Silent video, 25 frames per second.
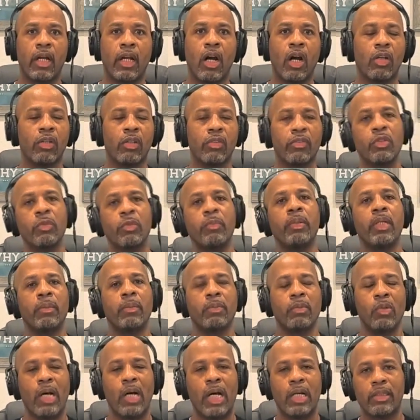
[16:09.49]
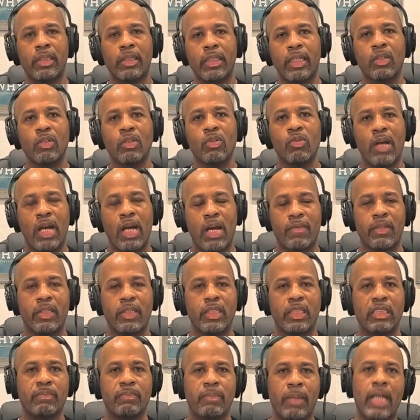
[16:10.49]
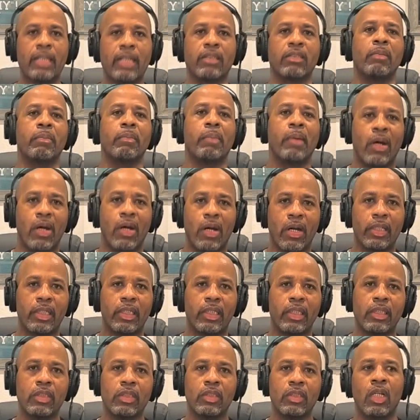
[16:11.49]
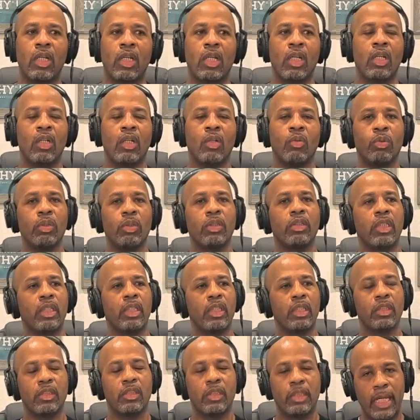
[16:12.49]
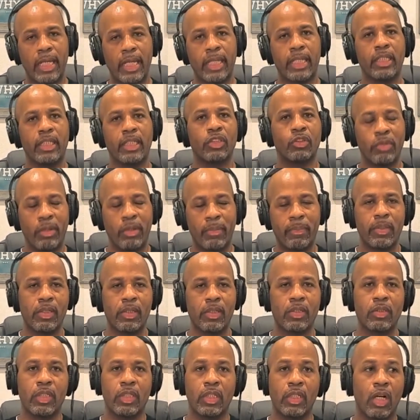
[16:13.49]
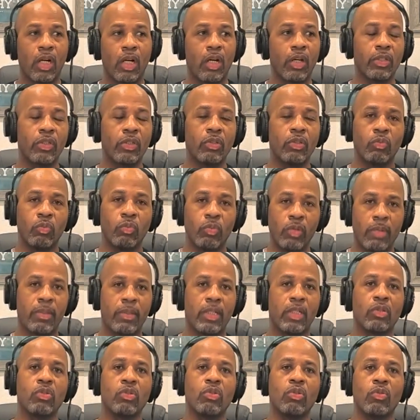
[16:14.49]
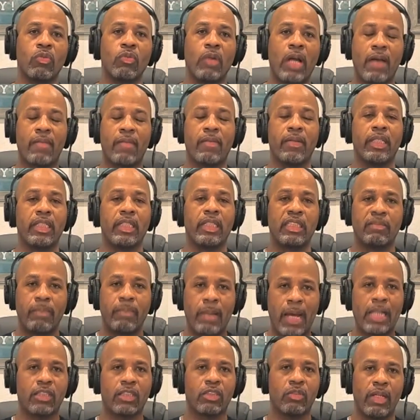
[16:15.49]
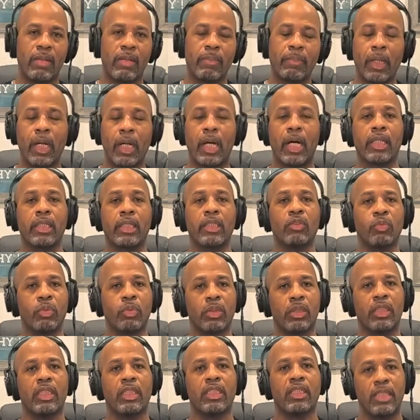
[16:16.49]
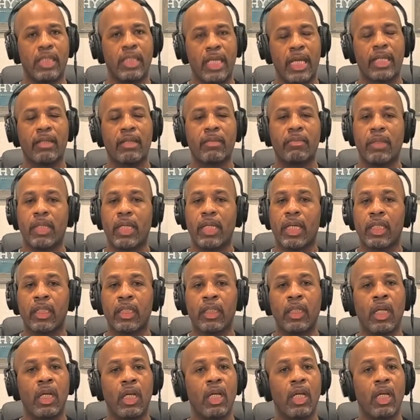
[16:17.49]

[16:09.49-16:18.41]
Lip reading: All of you people out there who having these bachelor parties with these naked strippers and all you women who having these bachelorette parties with these naked men,